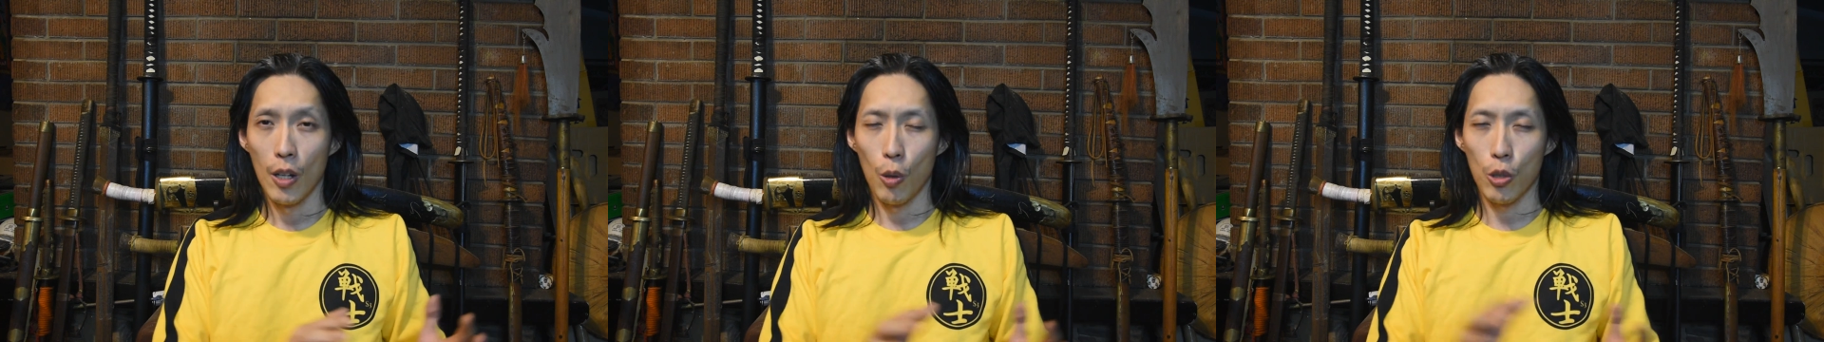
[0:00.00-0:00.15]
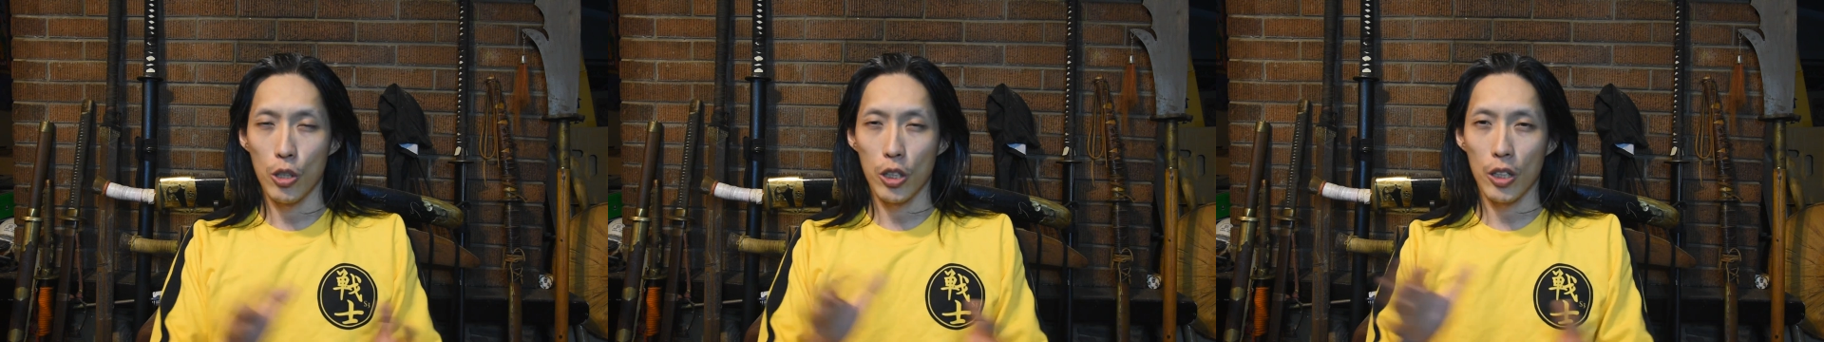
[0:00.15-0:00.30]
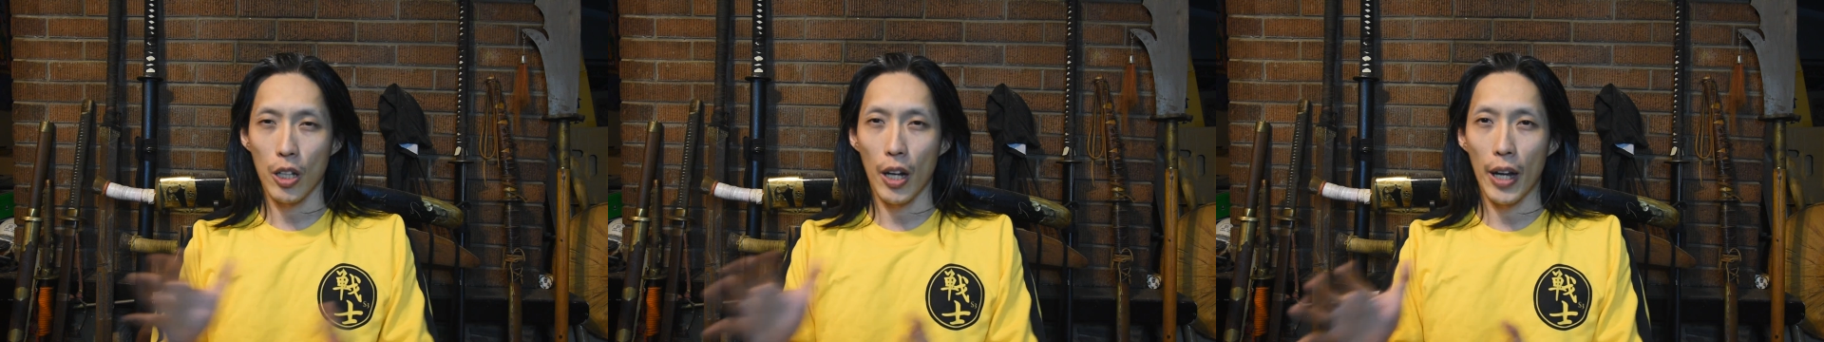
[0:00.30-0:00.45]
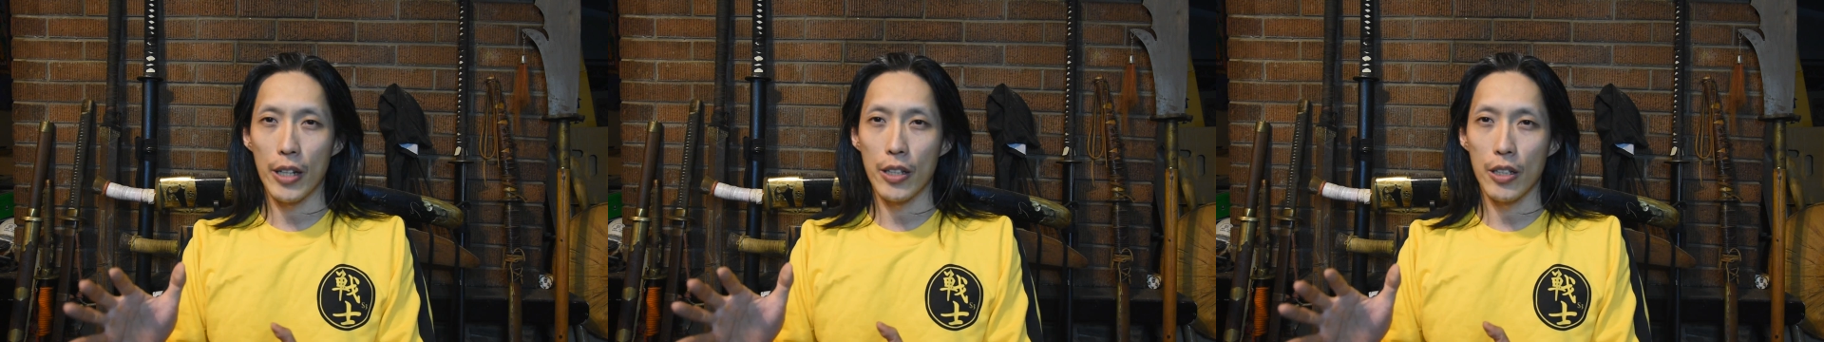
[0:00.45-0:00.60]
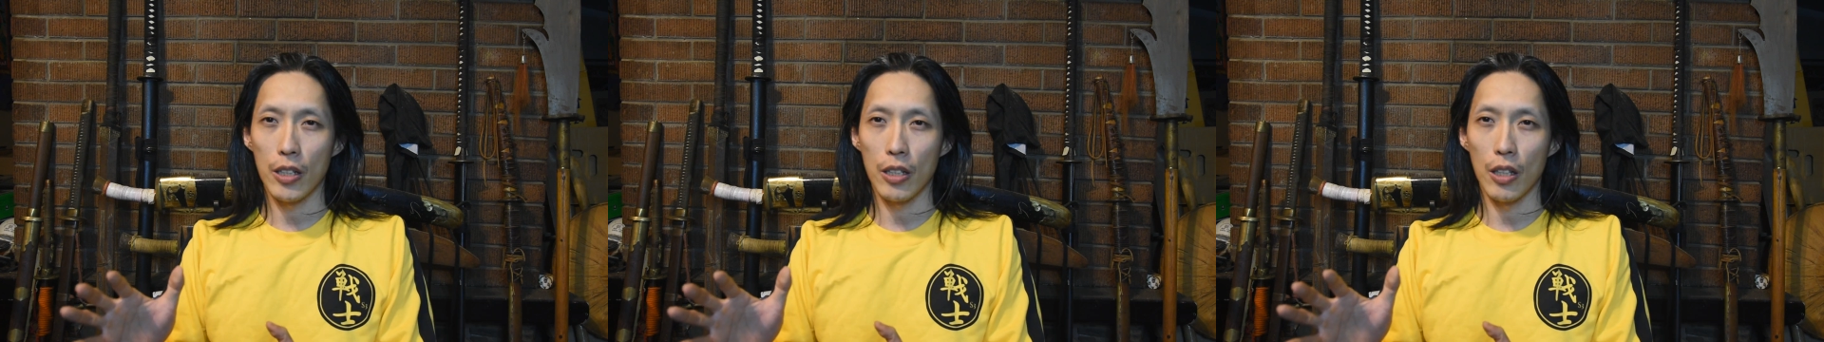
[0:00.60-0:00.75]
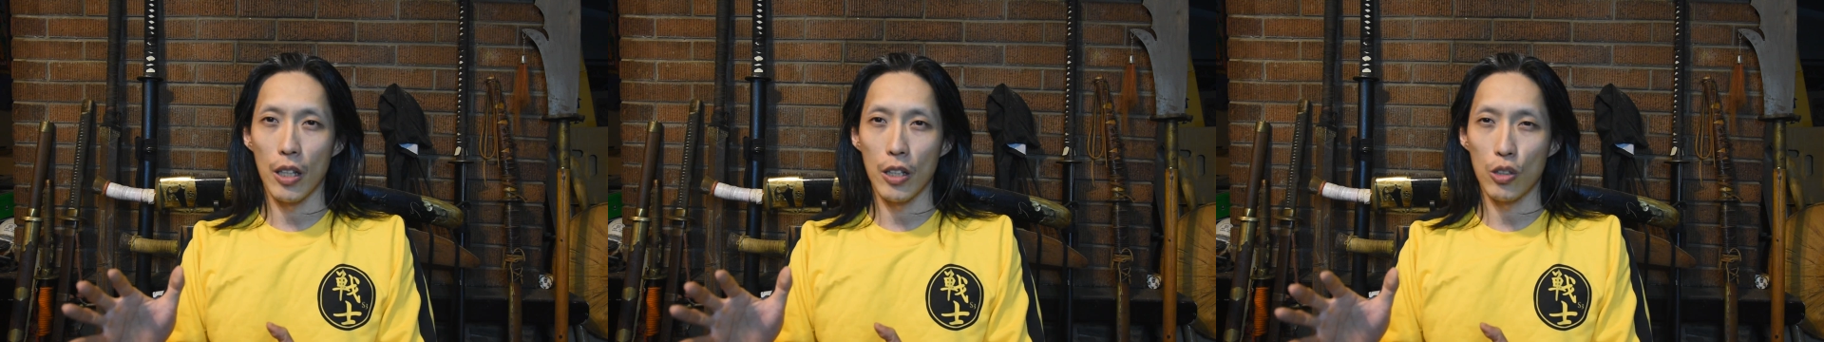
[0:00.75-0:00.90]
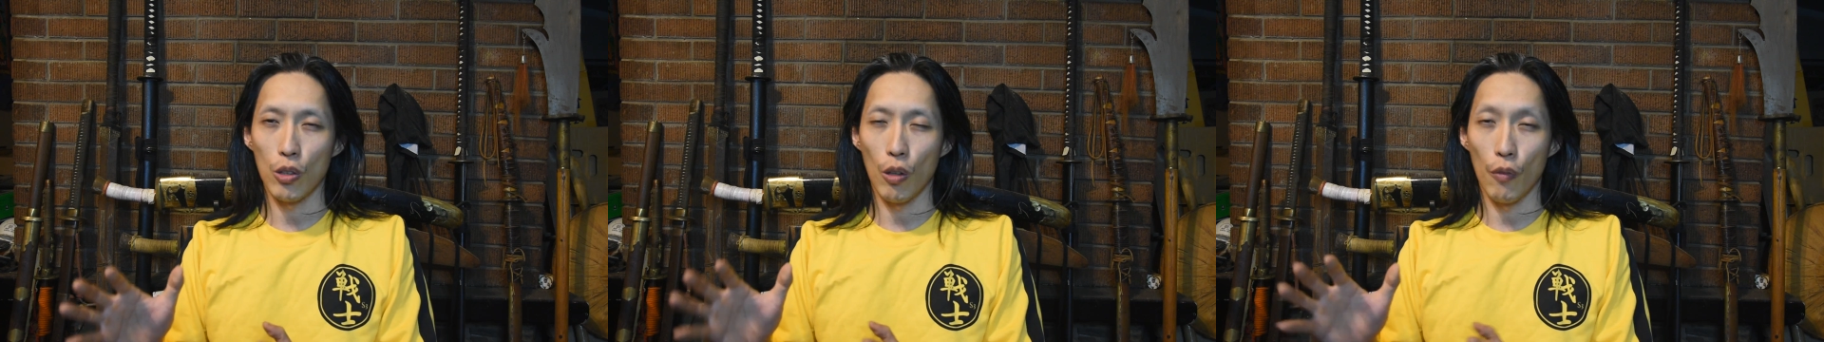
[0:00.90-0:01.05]
which
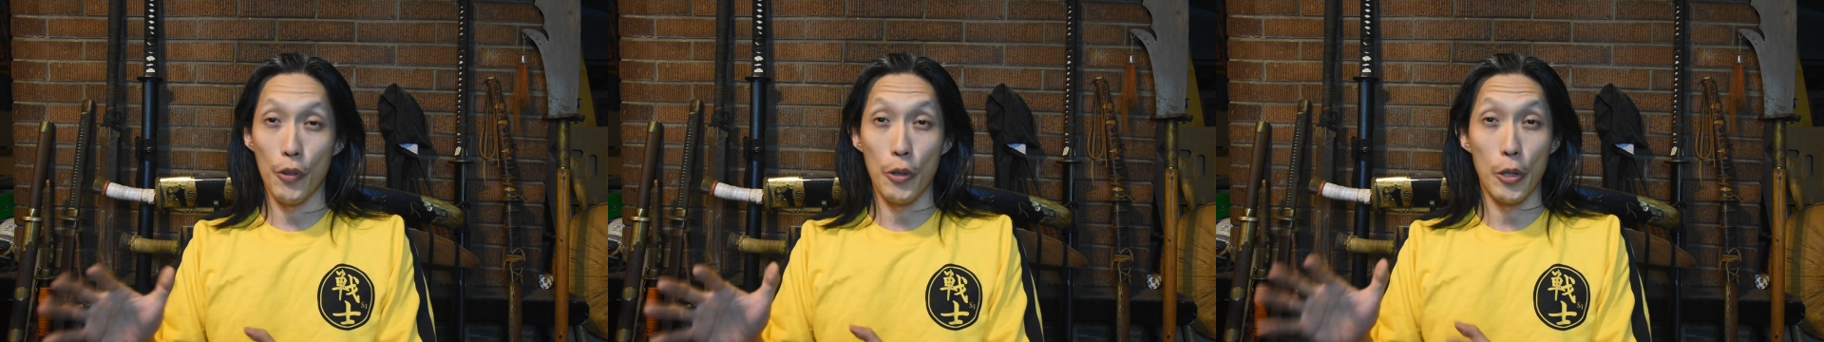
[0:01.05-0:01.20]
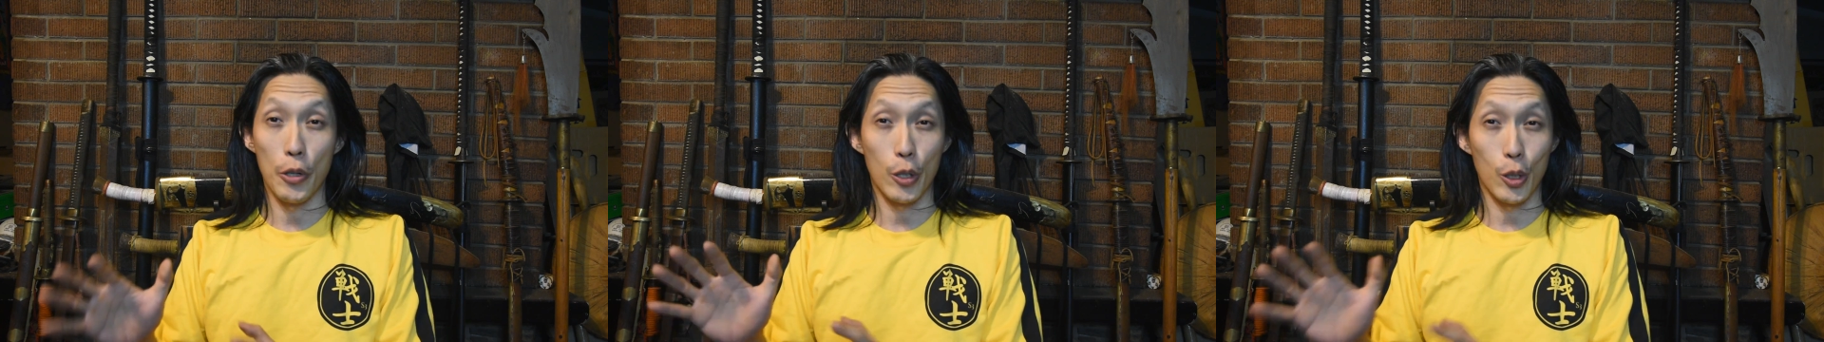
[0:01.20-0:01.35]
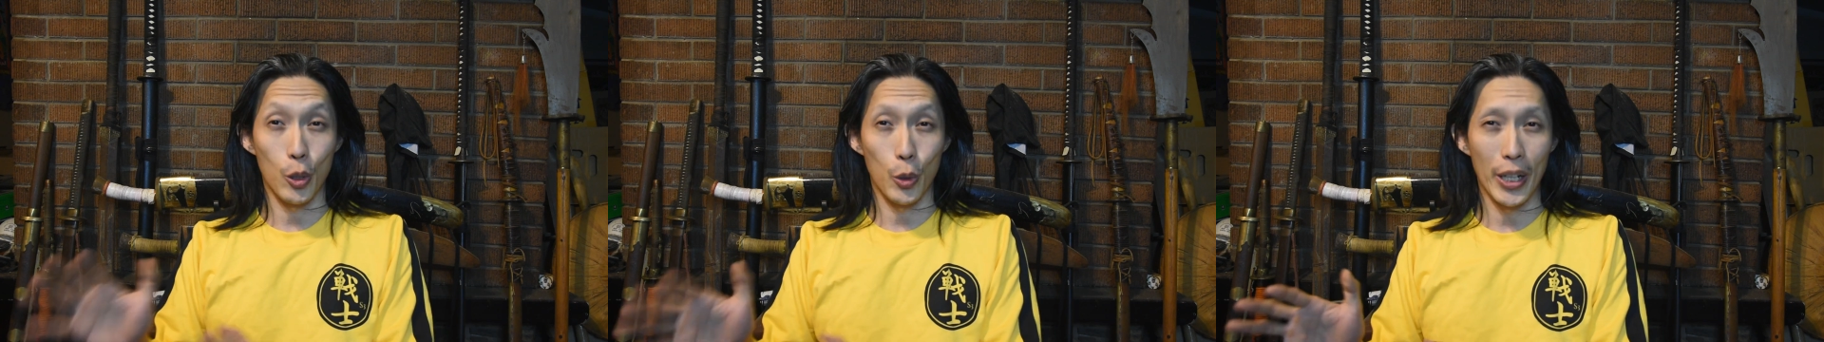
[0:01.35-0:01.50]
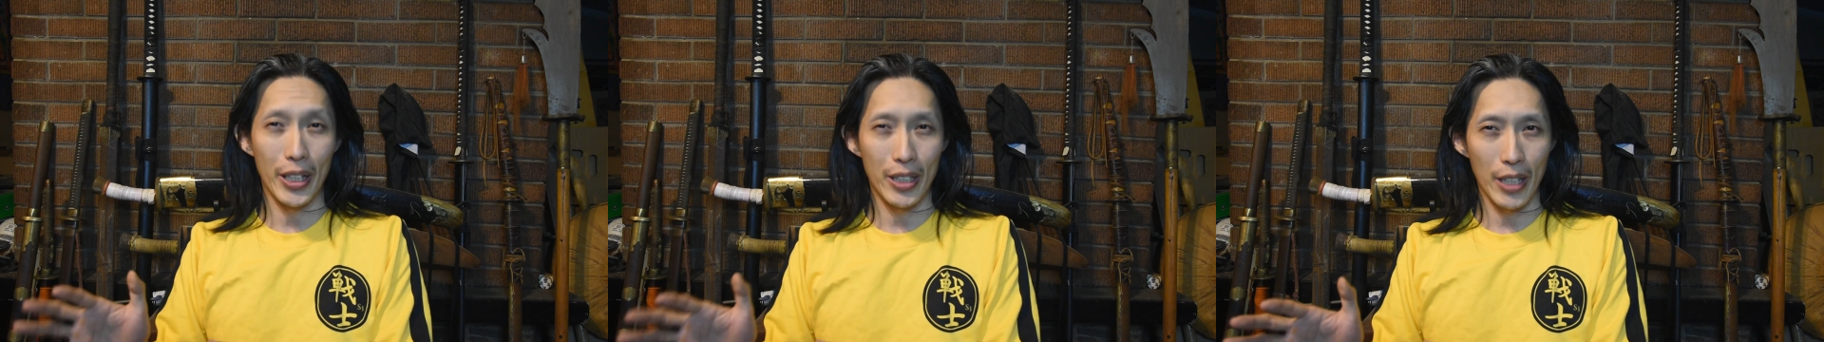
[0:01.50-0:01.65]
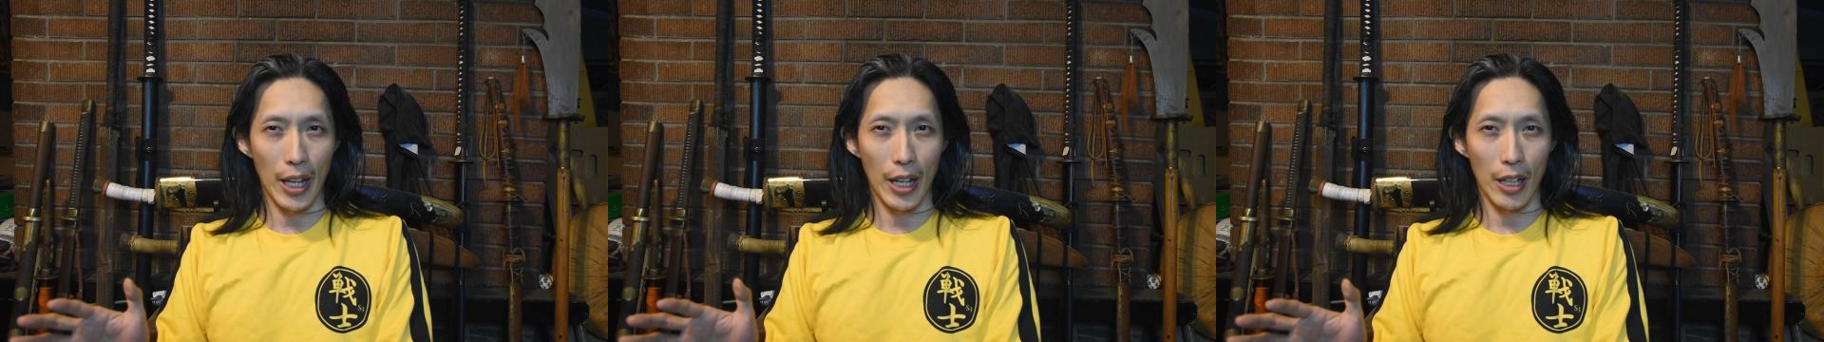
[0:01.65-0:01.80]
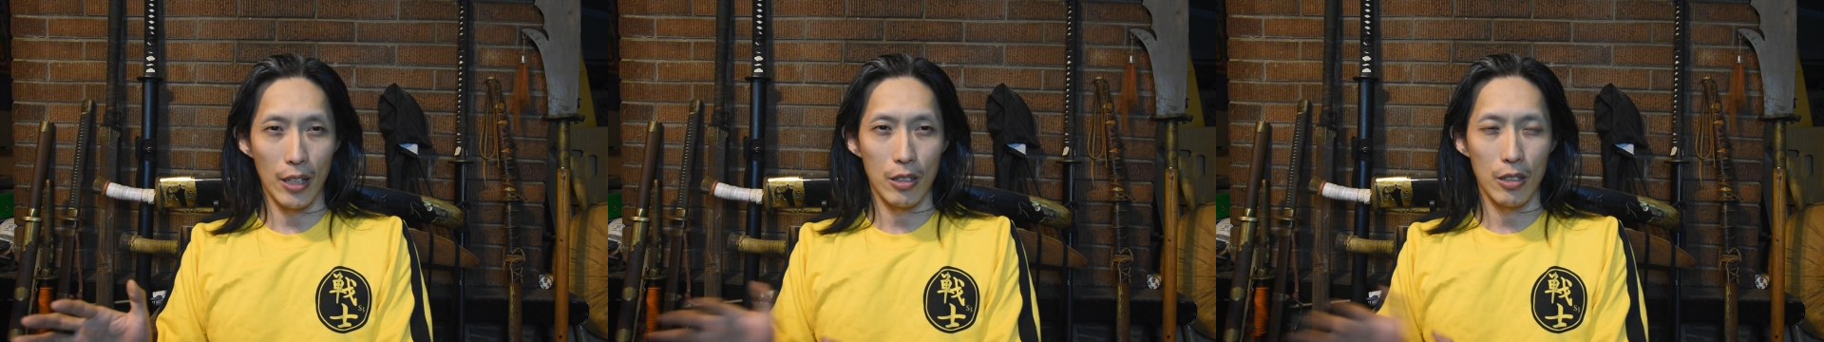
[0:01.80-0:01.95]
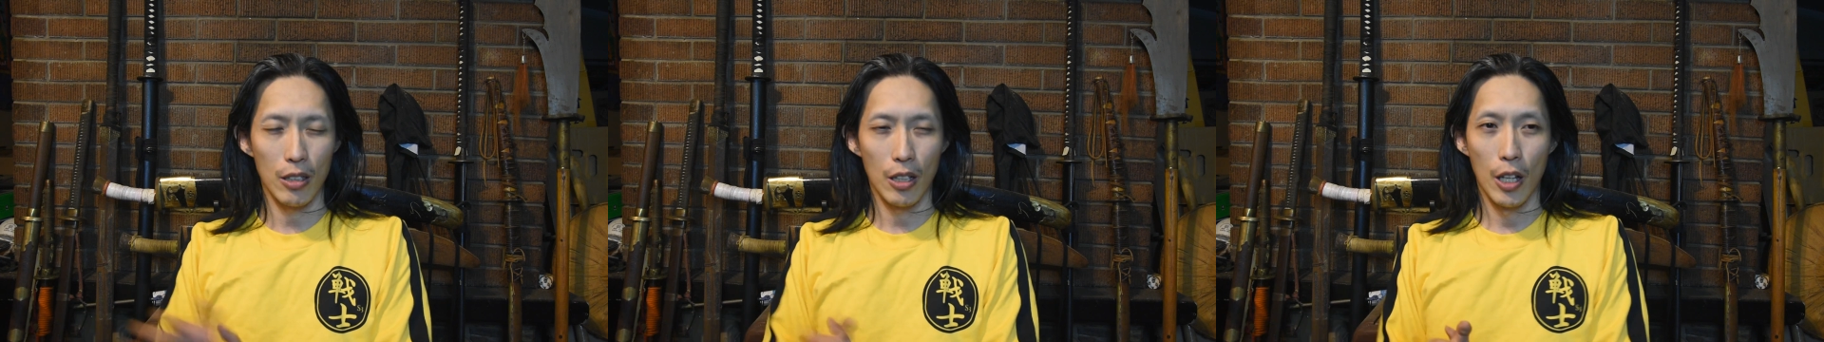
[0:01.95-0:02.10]
Taichi is not very great
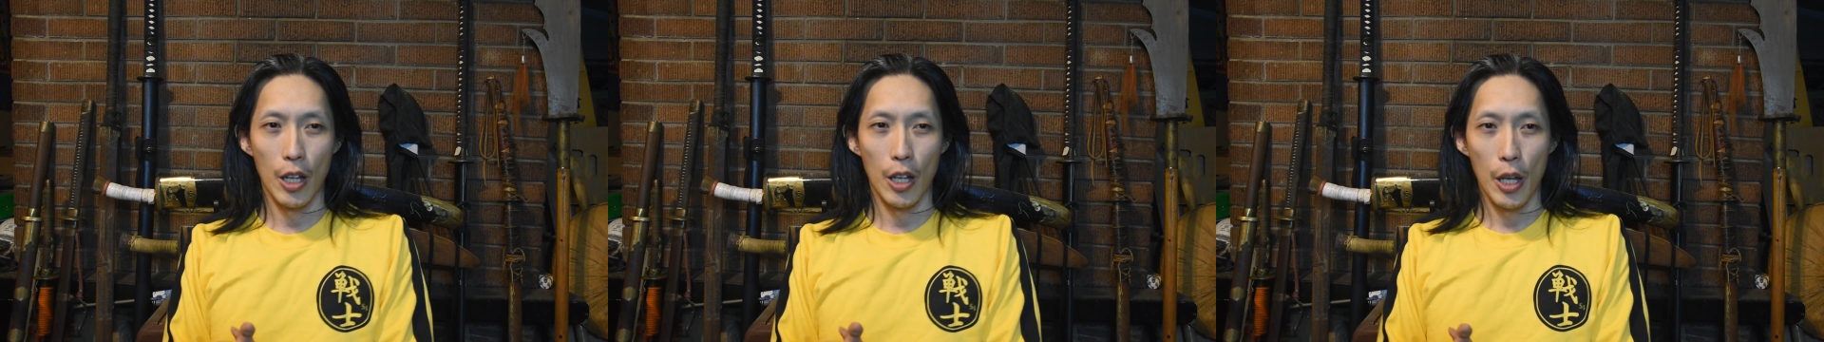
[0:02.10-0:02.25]
at.